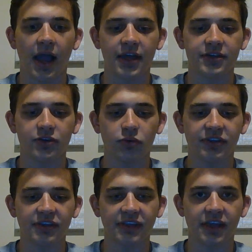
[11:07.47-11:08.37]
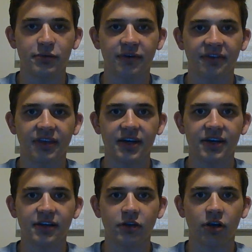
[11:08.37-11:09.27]
I don't think that he would have stayed
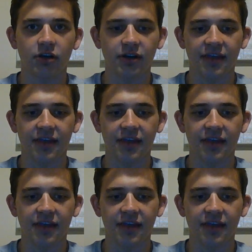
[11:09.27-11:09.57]
any longer.